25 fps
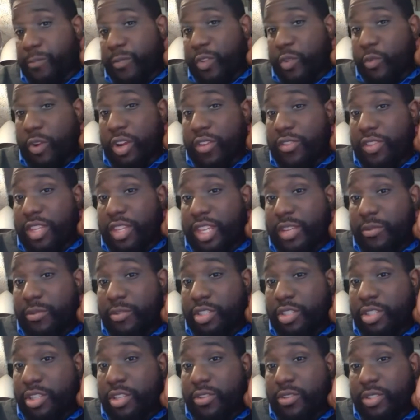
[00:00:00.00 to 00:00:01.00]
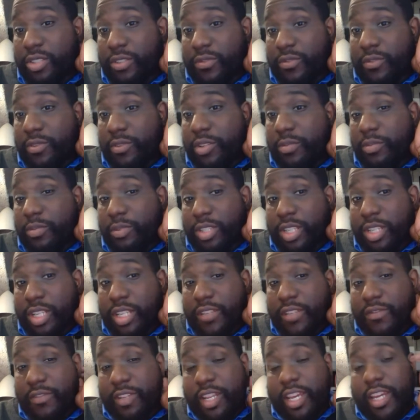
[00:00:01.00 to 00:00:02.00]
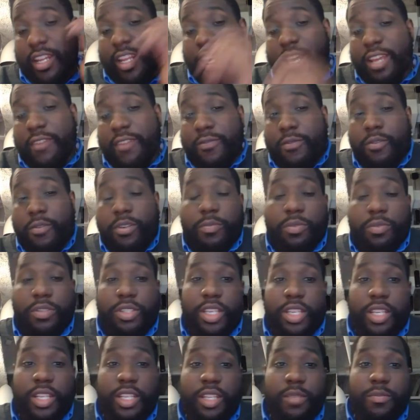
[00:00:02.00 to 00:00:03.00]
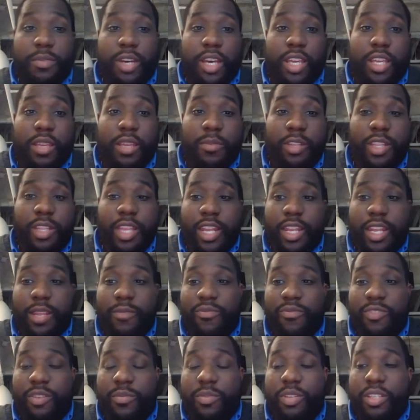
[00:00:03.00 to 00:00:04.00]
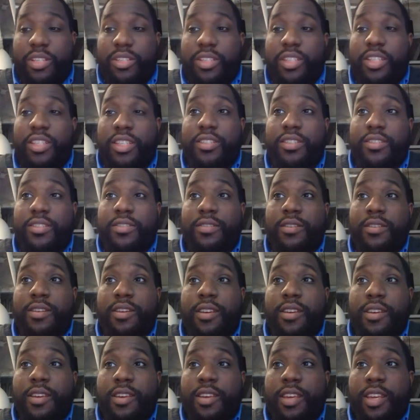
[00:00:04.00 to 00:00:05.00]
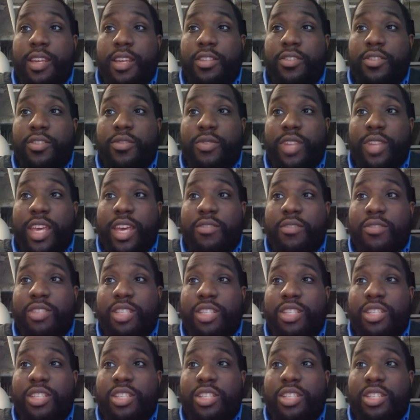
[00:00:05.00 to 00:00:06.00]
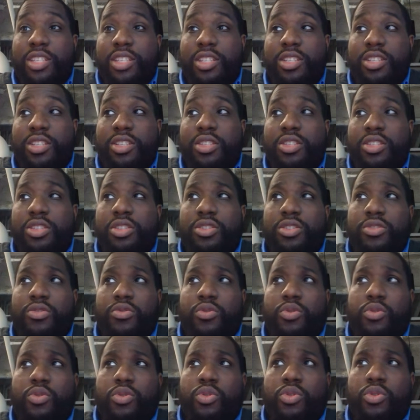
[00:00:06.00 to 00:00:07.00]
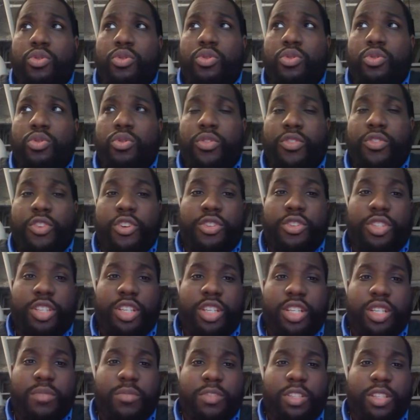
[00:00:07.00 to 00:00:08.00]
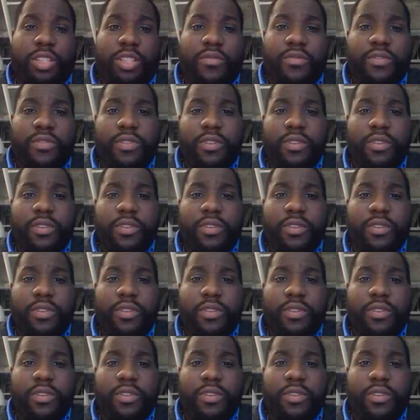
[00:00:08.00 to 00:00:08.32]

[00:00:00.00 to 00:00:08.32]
where I think he was close to 40%, if not at 40% in Miami that MVP season in 2013, I believe.